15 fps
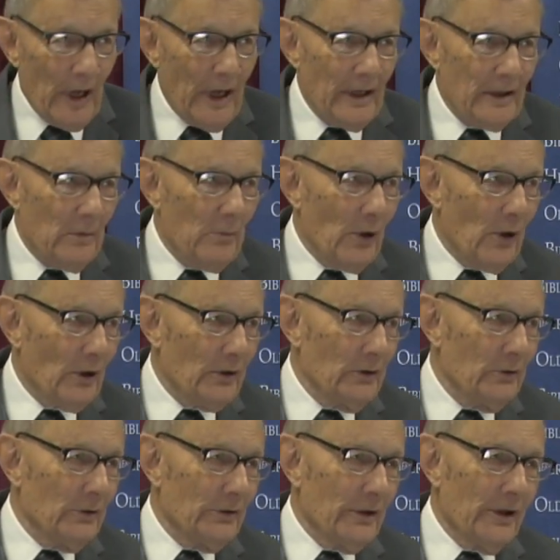man among
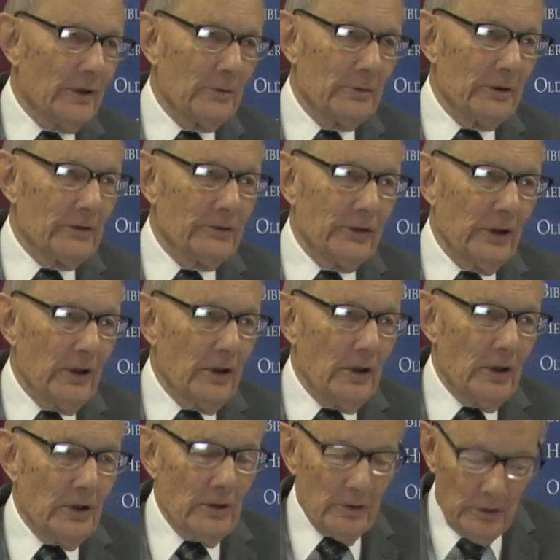you. In other words,
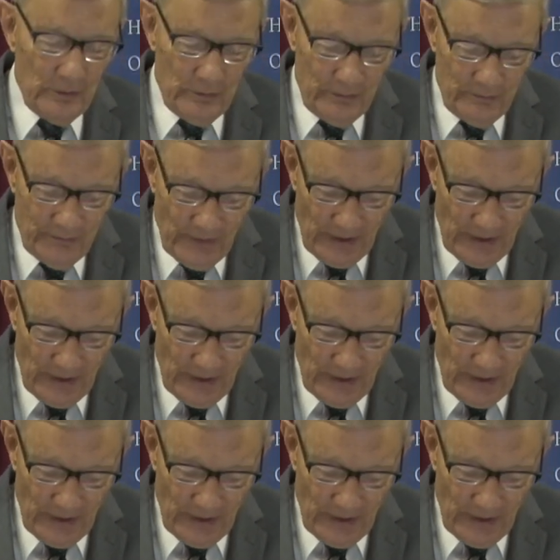you